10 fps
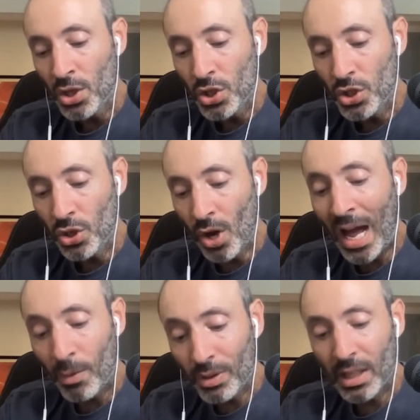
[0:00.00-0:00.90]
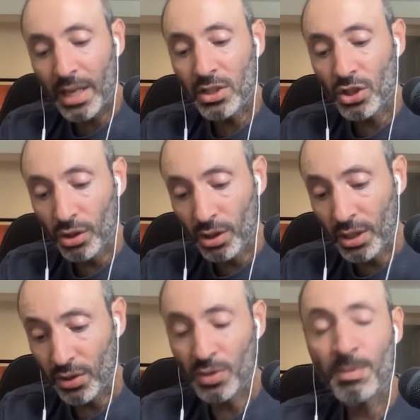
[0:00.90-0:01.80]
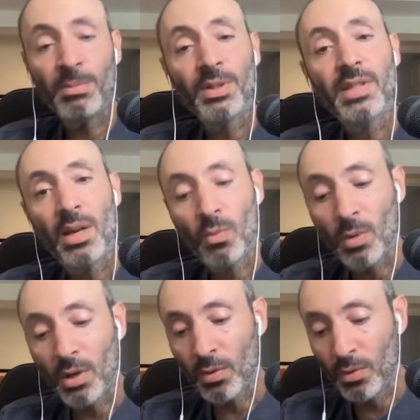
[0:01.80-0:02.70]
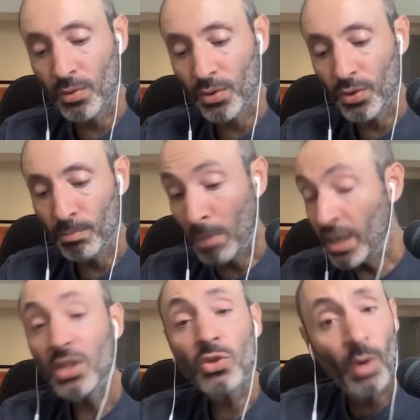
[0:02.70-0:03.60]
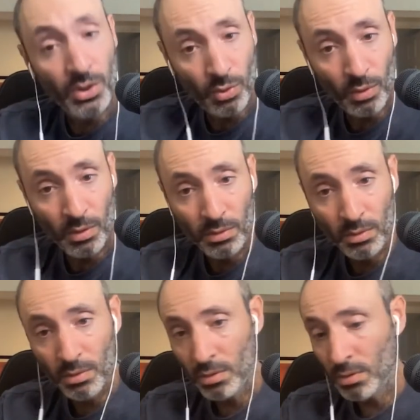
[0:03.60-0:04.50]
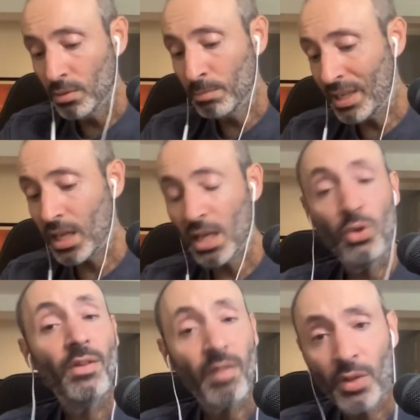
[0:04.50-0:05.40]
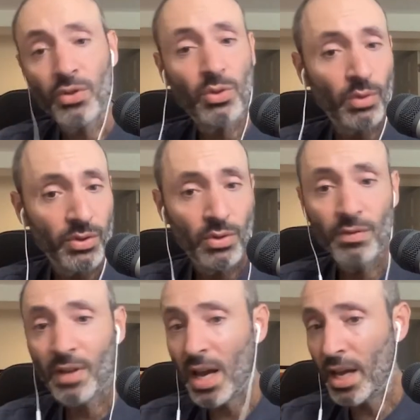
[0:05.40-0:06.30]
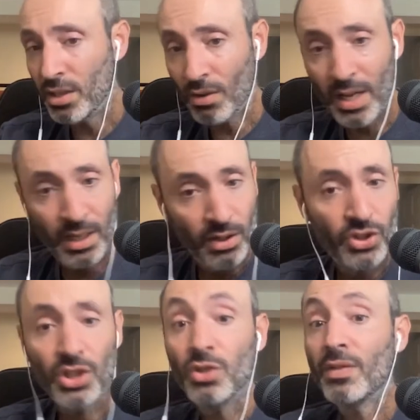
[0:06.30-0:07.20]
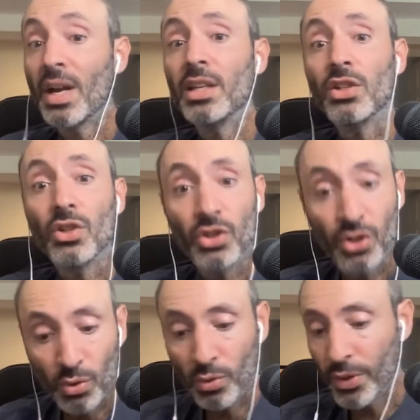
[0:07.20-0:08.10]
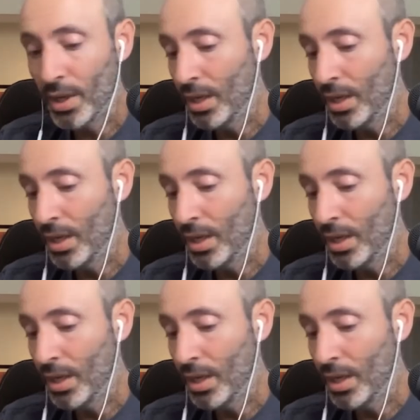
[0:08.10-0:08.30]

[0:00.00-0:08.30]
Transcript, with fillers: You know, I would like to look at those people and say, well, money is one tool. But again, you have other tools. You've got your energy, you've got your youth,